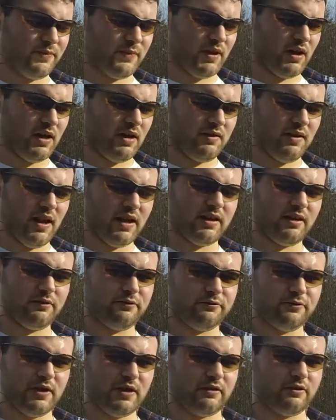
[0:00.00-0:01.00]
lot of
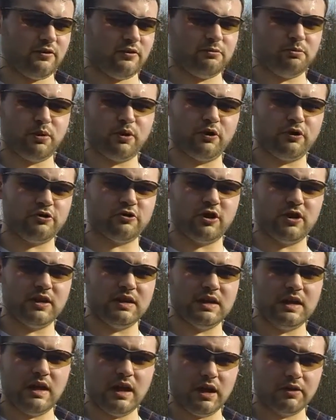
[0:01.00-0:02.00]
this Persian
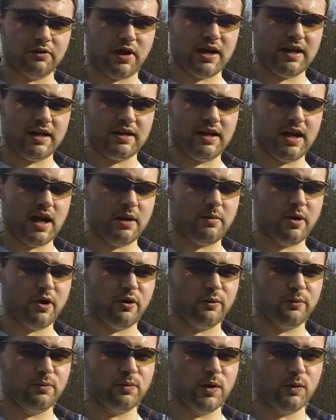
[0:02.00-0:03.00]
Iranian ammo
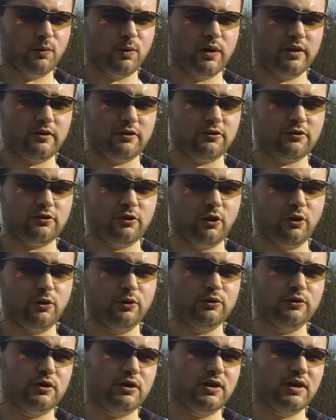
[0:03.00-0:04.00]
was
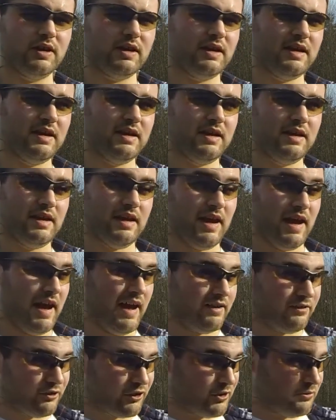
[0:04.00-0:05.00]
sold
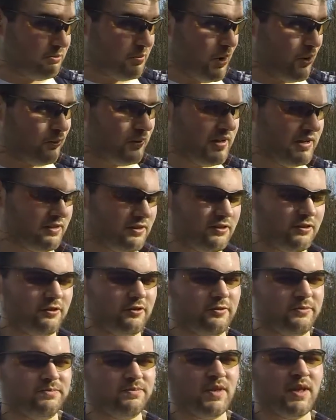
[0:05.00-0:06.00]
as components
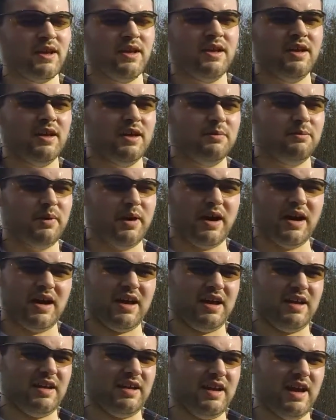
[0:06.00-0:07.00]

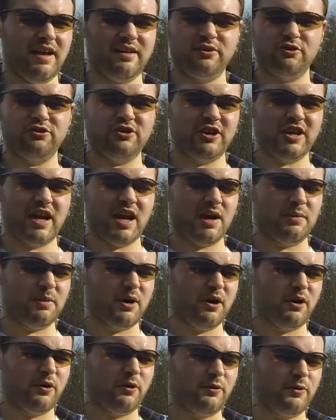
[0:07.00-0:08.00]
by SG
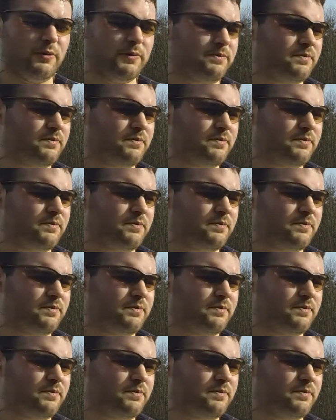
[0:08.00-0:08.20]
Ammo,